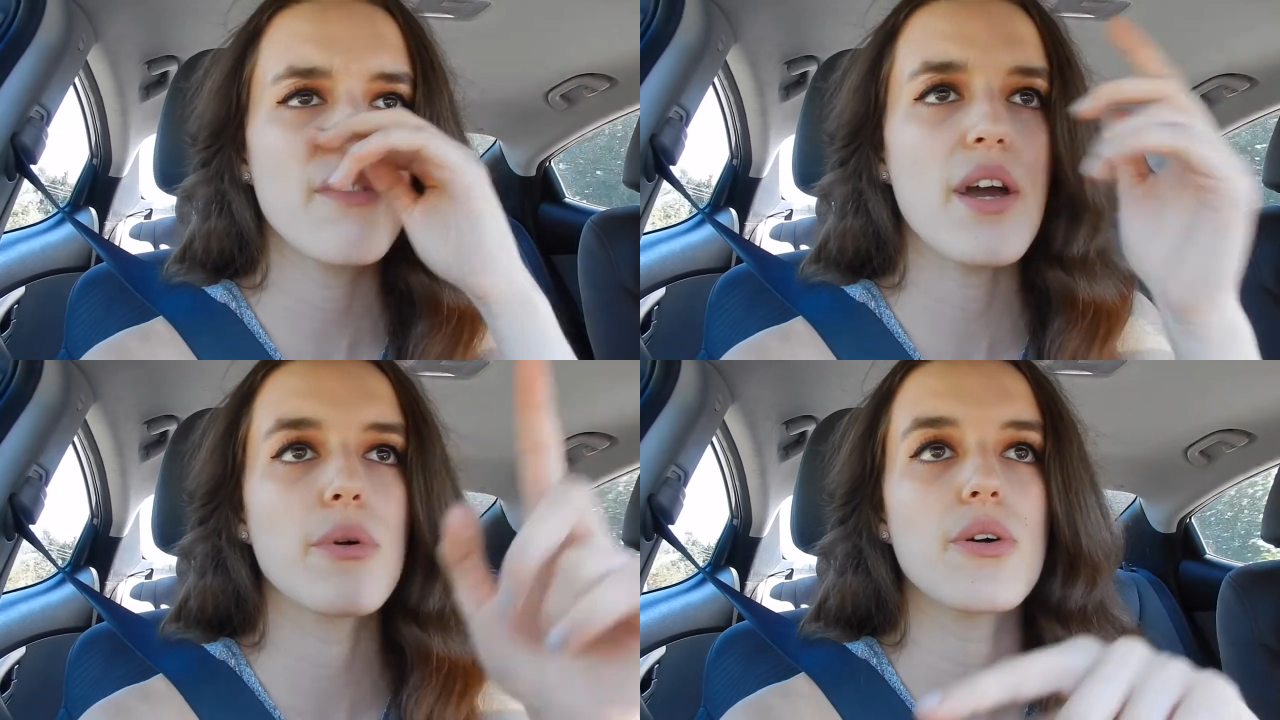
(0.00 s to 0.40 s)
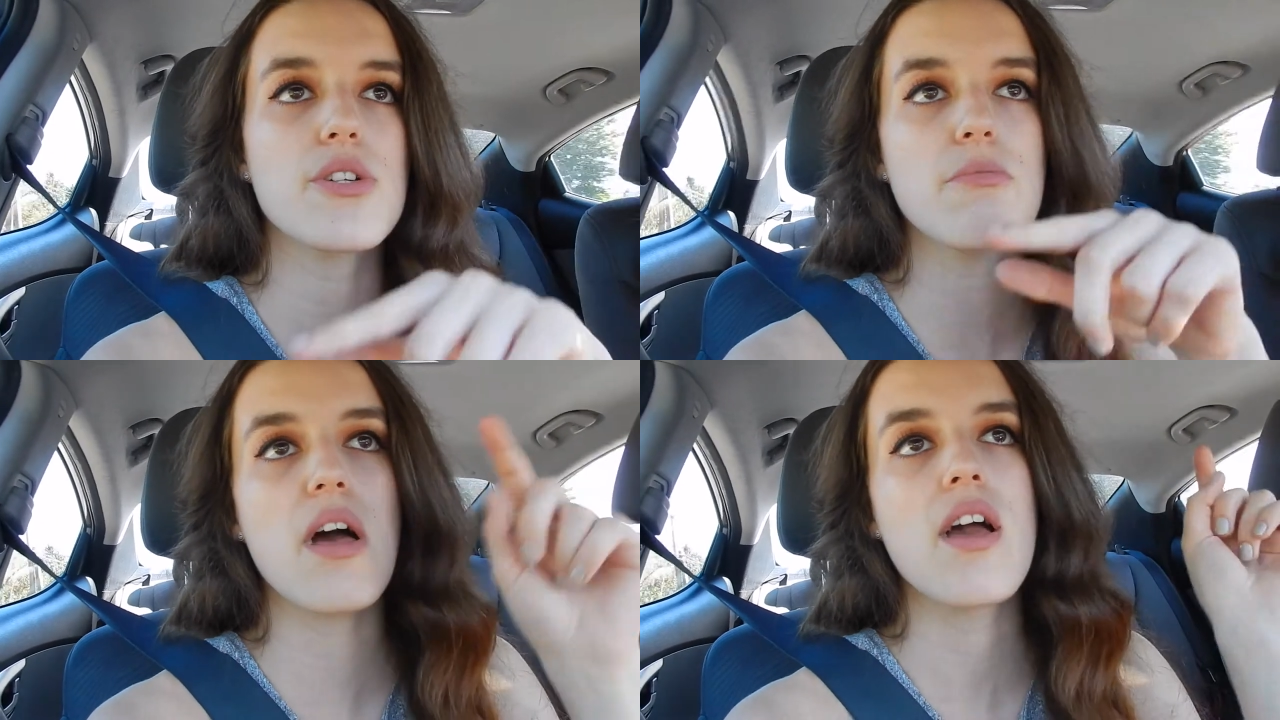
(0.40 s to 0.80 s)
Right, we're
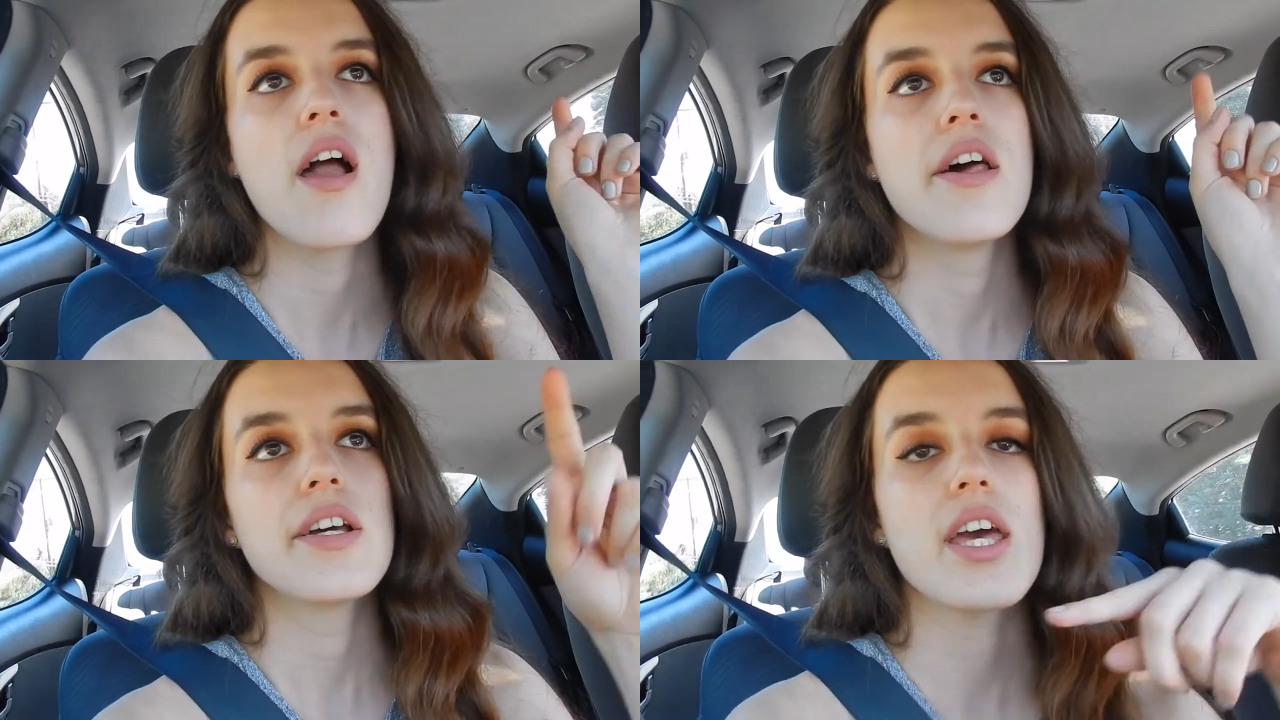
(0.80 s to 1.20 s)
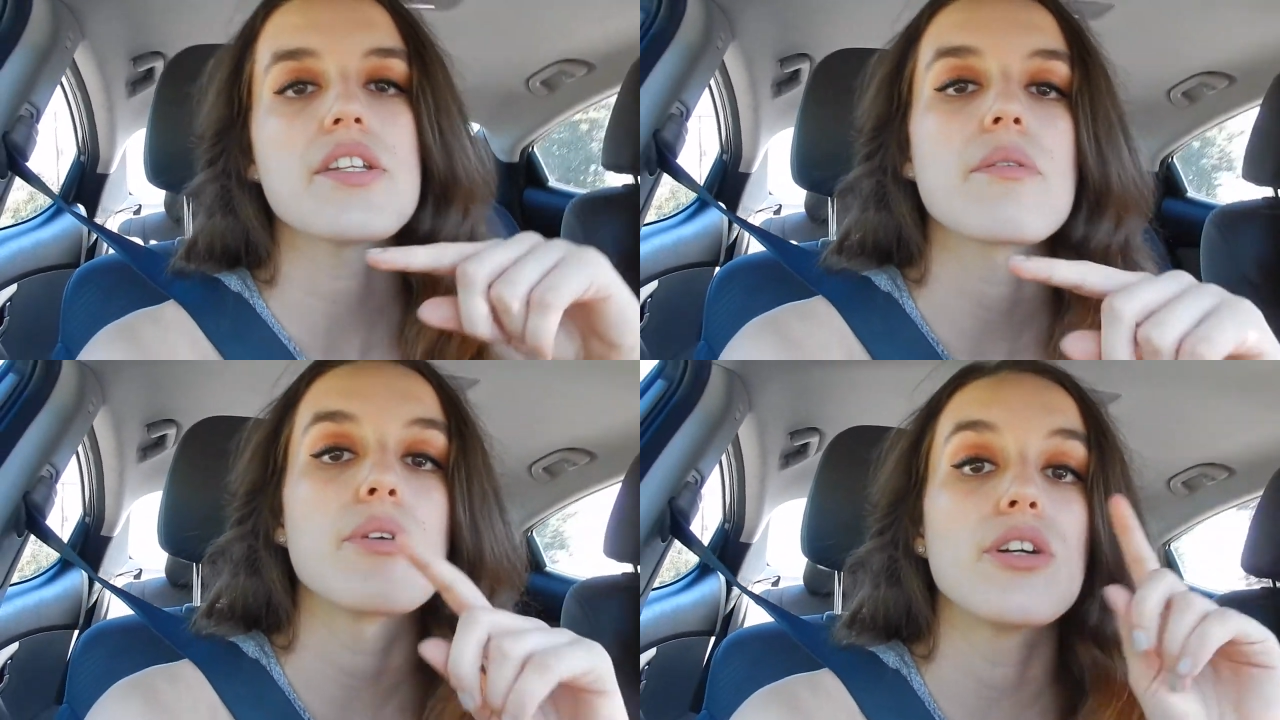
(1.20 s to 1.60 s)
going to
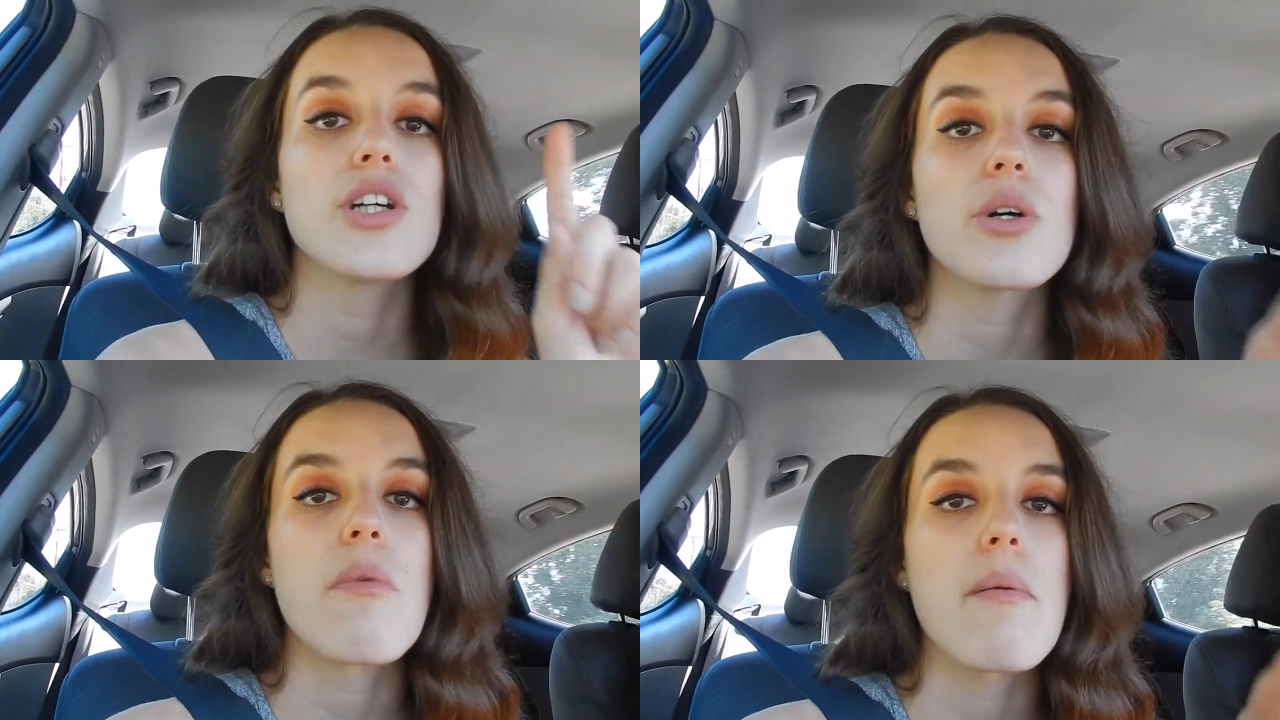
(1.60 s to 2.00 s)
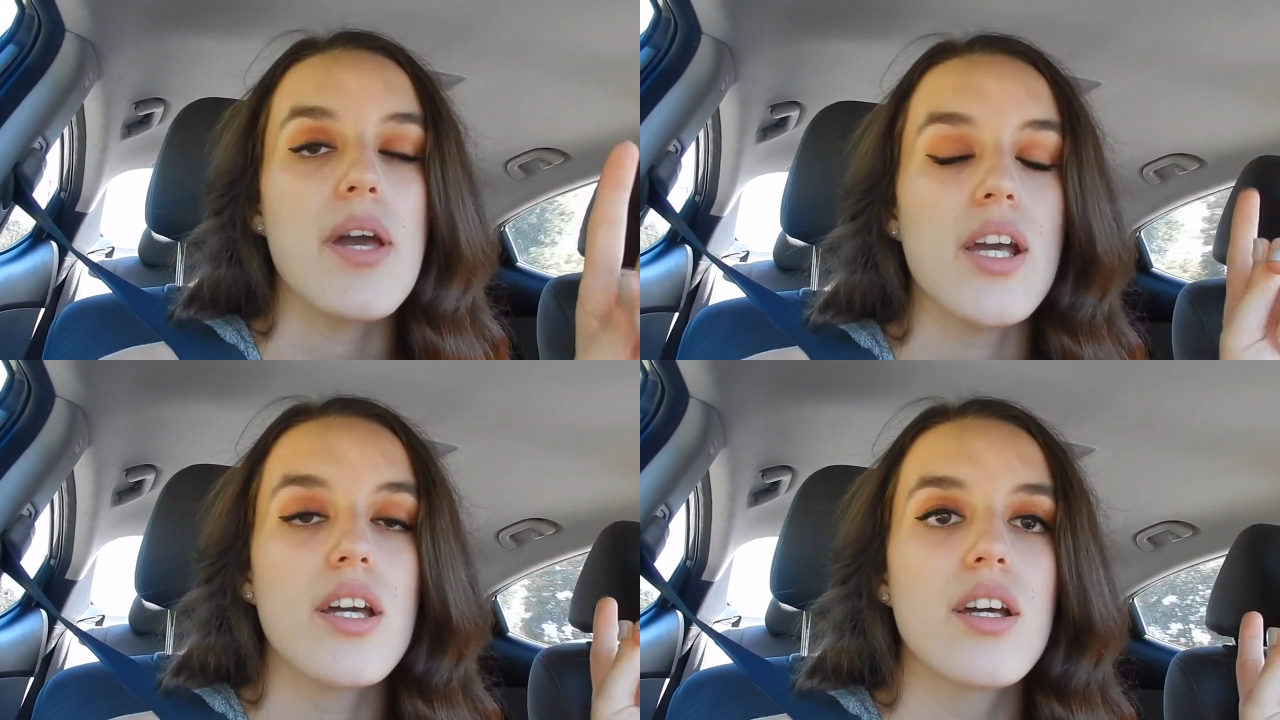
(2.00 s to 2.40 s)
get Summer, go to my
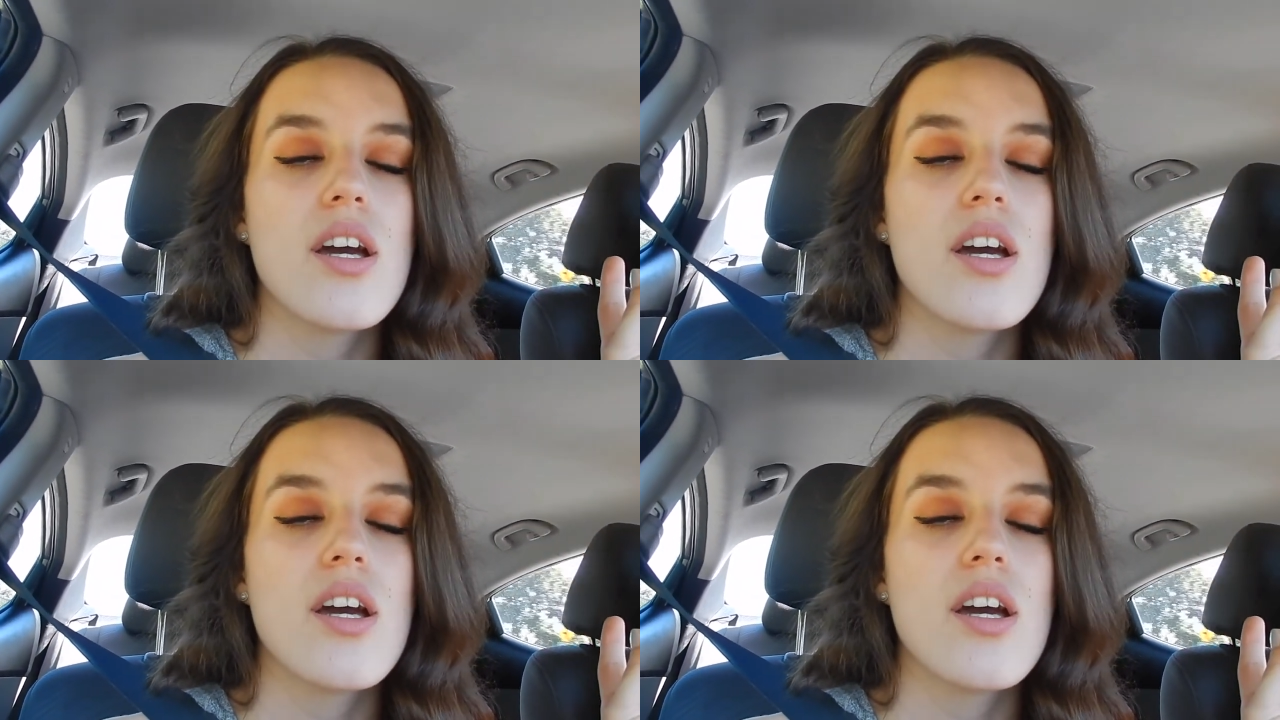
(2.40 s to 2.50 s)
bank,